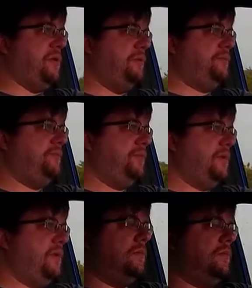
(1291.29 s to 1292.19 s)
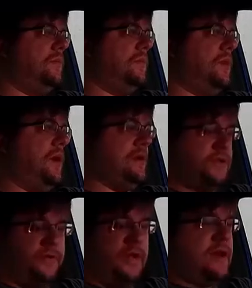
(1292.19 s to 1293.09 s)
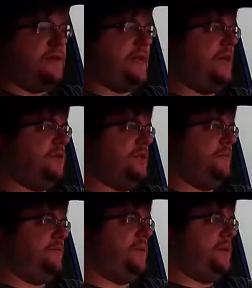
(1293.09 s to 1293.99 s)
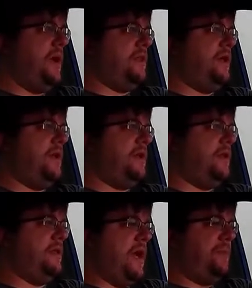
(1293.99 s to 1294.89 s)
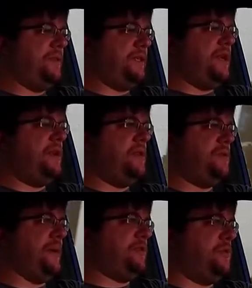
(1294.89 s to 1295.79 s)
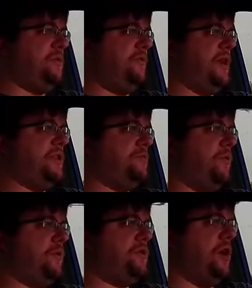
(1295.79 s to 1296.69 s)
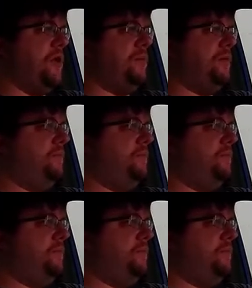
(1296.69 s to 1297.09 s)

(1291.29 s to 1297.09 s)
All right, so you've got intelligent, and then on the opposite end of the spectrum, you've got sport sharp,